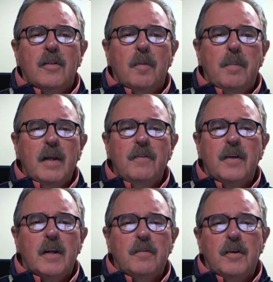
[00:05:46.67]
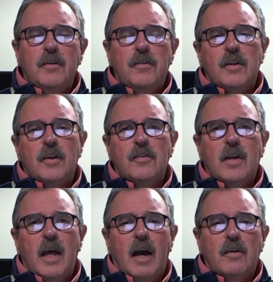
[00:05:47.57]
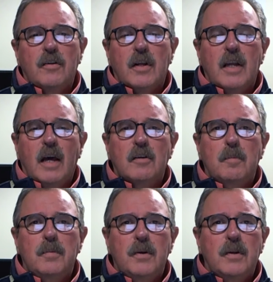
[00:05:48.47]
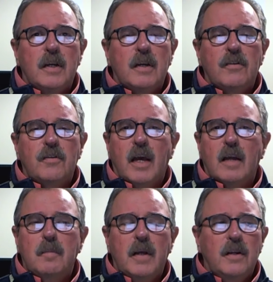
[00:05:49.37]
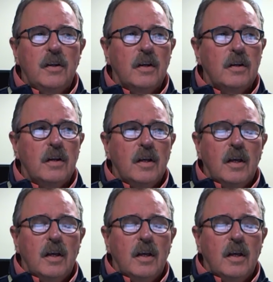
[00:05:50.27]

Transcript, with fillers: the benefit of using this cloud or the cloud computing is that, man, you can